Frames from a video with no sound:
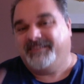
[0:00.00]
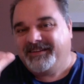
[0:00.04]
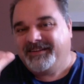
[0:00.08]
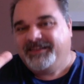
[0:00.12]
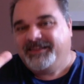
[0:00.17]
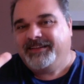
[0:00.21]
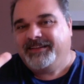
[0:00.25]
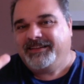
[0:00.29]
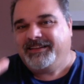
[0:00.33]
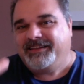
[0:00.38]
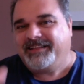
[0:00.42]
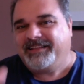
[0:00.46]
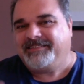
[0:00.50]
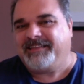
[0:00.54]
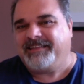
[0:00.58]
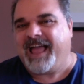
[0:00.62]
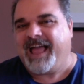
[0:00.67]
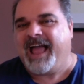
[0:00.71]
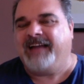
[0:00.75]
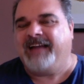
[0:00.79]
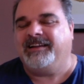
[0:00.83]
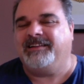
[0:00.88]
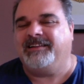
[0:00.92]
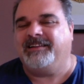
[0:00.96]
let's
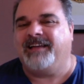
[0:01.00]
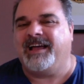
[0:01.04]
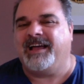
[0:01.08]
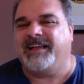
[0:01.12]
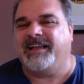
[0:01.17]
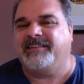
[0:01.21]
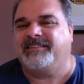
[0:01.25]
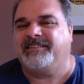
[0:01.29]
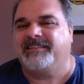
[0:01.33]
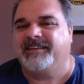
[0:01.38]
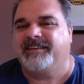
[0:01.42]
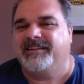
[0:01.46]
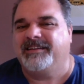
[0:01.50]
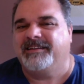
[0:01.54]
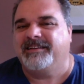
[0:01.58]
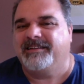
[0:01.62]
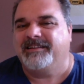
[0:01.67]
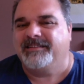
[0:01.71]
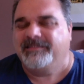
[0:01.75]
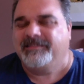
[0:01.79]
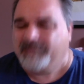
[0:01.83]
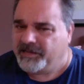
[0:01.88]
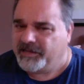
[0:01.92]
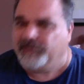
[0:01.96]
analyze
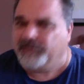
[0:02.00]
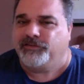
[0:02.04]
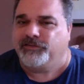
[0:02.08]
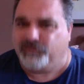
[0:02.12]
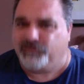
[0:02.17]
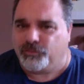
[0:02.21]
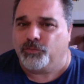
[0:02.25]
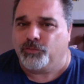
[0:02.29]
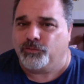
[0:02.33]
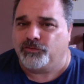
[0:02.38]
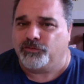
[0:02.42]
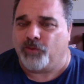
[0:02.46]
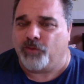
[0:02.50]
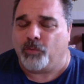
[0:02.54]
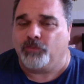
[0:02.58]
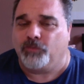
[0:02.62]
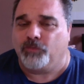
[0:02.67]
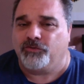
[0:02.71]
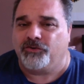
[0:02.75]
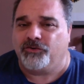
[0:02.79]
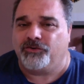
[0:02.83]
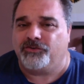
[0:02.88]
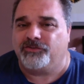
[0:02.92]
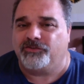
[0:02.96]
these two
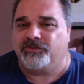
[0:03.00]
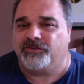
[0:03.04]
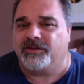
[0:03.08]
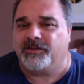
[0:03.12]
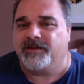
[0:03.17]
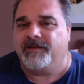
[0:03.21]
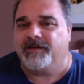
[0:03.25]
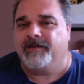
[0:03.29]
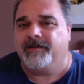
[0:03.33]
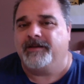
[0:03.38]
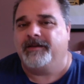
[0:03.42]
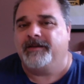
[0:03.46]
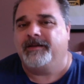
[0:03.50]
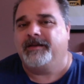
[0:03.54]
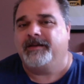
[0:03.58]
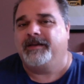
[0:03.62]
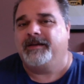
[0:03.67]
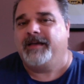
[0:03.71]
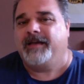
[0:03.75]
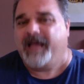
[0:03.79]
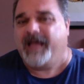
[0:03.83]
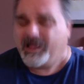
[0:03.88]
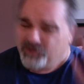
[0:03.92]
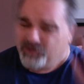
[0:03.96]
soldiers.
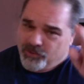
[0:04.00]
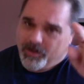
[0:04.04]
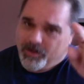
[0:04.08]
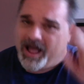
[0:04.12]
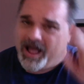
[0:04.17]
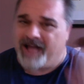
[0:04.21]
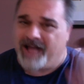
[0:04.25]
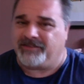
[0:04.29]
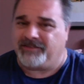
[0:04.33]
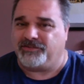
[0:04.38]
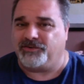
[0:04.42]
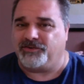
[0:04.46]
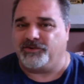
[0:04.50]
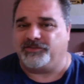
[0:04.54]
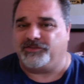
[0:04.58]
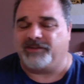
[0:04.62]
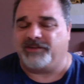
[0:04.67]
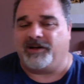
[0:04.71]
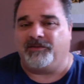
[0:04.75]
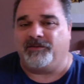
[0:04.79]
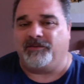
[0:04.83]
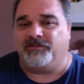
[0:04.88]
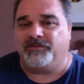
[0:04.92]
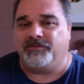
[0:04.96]
And you ask
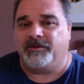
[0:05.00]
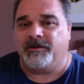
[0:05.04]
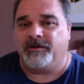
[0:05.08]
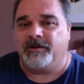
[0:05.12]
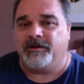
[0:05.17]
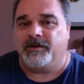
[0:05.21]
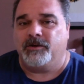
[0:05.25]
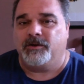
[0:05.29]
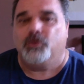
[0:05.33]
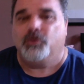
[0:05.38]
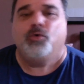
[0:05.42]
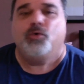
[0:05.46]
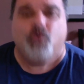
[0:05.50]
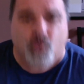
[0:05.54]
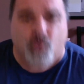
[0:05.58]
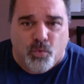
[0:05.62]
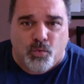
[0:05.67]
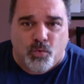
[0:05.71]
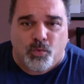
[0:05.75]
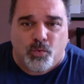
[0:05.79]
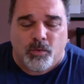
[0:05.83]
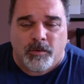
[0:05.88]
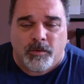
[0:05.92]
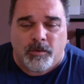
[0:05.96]
yourself,
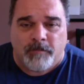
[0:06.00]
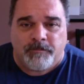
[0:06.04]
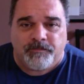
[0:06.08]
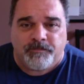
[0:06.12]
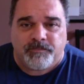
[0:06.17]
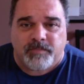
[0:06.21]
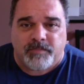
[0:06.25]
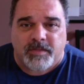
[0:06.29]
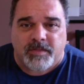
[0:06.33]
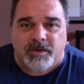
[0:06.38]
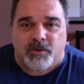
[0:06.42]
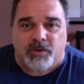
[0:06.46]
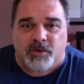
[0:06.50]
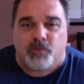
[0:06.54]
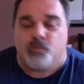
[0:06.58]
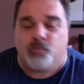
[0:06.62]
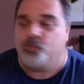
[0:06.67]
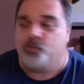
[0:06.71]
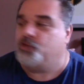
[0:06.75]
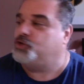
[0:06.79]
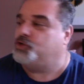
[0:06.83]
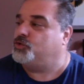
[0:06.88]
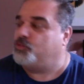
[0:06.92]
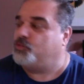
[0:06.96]
who
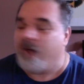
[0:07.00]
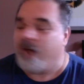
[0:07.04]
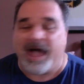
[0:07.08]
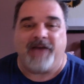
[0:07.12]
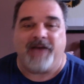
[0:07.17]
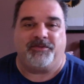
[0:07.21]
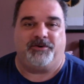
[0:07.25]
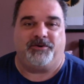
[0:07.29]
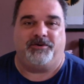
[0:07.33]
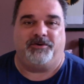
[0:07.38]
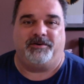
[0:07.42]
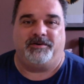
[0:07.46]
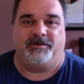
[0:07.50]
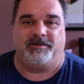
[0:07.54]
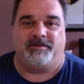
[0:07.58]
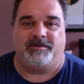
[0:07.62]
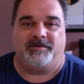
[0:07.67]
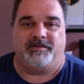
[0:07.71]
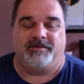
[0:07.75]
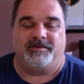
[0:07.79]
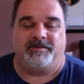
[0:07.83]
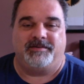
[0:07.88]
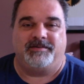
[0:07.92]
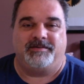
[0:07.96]
would you rather
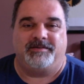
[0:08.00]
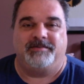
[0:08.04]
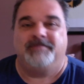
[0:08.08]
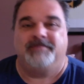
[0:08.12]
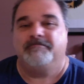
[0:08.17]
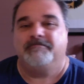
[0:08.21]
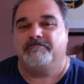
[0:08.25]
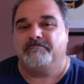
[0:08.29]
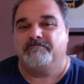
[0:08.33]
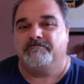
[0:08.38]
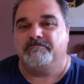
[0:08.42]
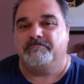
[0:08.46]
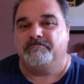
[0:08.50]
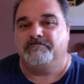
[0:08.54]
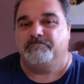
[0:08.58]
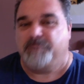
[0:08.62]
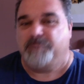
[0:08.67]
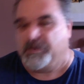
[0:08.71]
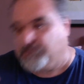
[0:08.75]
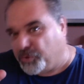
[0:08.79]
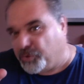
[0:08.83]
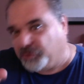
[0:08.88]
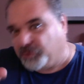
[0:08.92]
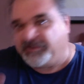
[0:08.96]
be
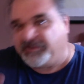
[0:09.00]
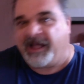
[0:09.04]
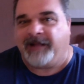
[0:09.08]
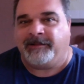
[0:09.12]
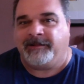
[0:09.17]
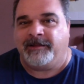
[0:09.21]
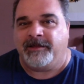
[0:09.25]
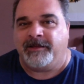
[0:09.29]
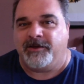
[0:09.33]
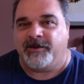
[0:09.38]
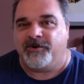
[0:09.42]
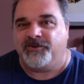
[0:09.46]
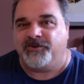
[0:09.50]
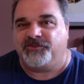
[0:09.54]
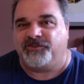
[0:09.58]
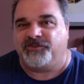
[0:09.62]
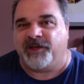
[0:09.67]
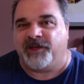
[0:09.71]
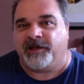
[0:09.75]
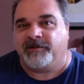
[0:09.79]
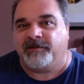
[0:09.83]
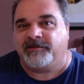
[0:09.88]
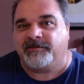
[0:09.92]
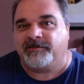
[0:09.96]
protecting your
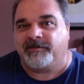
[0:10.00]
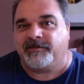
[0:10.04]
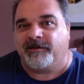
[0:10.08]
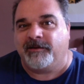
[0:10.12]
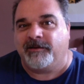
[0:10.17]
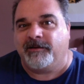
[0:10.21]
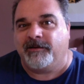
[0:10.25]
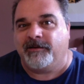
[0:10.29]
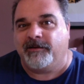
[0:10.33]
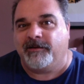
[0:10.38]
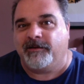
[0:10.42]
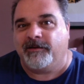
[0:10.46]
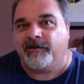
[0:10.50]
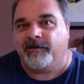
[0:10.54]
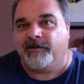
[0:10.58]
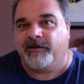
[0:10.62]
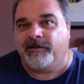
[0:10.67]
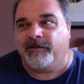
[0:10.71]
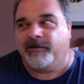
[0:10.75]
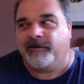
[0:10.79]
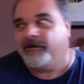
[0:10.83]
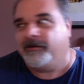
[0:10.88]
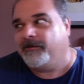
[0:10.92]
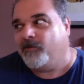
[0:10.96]
6
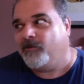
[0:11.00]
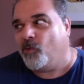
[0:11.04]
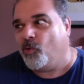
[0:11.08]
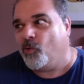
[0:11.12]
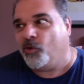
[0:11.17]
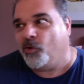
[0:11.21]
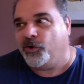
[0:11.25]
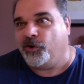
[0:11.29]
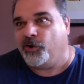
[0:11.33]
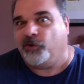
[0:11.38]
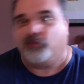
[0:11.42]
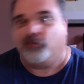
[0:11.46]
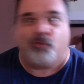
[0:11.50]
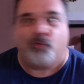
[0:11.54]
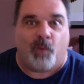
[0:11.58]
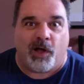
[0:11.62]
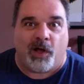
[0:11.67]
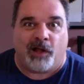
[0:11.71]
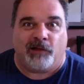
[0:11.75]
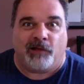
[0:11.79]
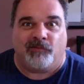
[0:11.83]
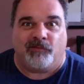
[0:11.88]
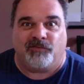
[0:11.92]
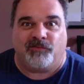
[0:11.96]
or your
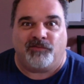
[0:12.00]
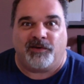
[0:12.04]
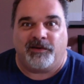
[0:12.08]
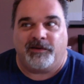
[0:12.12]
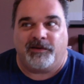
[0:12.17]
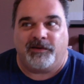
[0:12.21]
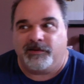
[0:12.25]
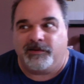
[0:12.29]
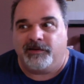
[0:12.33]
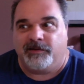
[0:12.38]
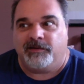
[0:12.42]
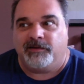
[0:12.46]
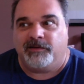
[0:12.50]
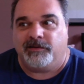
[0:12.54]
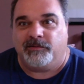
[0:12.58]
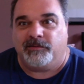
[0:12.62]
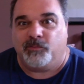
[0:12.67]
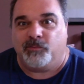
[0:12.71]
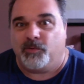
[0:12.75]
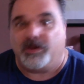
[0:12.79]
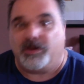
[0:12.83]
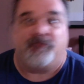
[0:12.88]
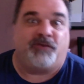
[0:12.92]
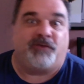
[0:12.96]
12,
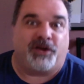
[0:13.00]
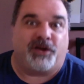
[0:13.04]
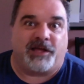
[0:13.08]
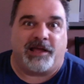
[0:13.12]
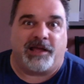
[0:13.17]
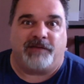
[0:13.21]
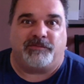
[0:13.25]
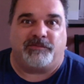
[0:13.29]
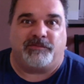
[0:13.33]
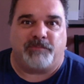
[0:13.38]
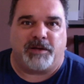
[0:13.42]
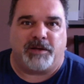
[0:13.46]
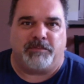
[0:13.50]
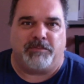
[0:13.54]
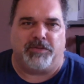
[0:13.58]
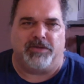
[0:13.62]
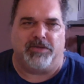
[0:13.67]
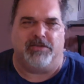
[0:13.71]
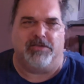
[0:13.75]
whatever the case may be?